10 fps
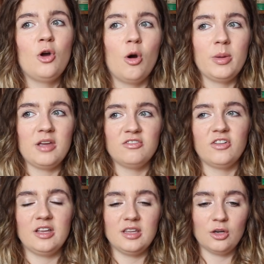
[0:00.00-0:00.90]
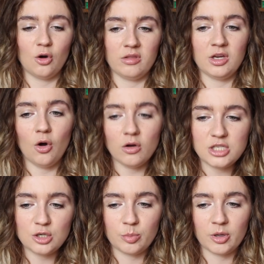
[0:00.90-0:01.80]
copy, and finally got the
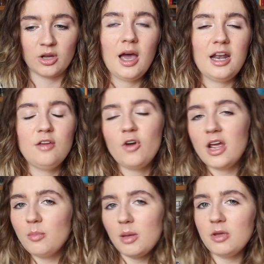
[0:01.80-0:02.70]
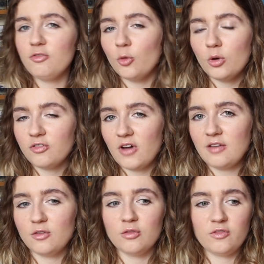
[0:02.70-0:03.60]
audiobook. And I've read maybe 4 or
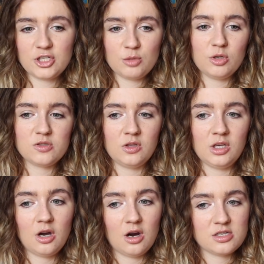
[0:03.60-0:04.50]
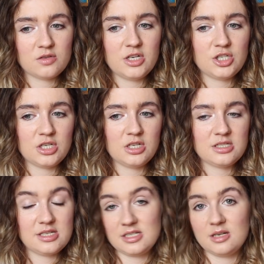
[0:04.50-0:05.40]
5 non-fiction books on the incarceration
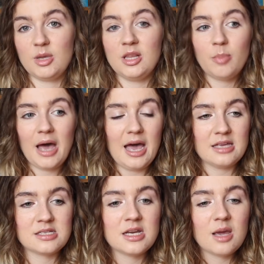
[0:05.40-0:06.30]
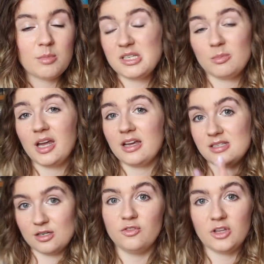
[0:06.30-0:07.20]
system in the past, but it's something I
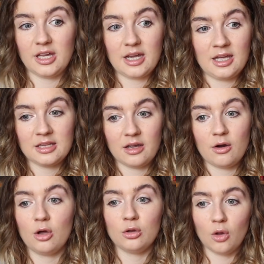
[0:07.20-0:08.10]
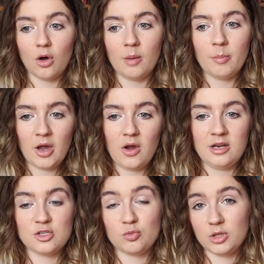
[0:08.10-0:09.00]
still feel like I can learn a lot about,
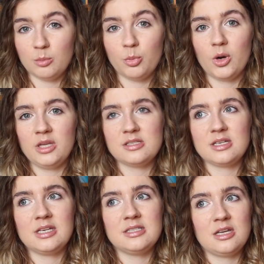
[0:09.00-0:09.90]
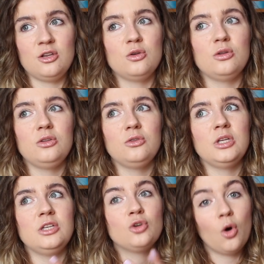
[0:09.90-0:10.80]
and it's really important to
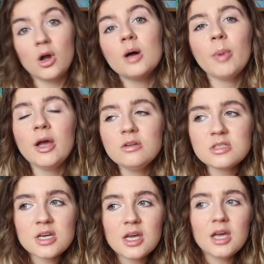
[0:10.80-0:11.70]
continually talk about.